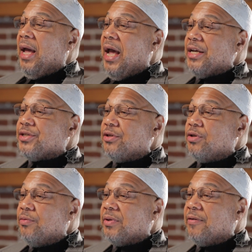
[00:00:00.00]
has to
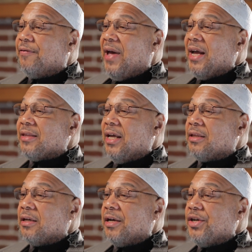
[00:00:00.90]
do with the fact
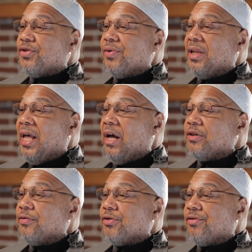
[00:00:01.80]
that the country
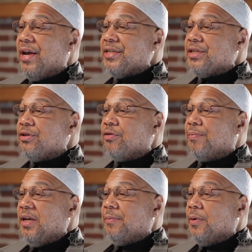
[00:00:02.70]
allows for transgender
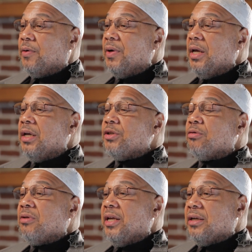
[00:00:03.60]
people
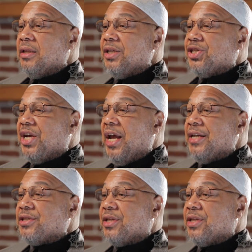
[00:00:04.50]
to legally change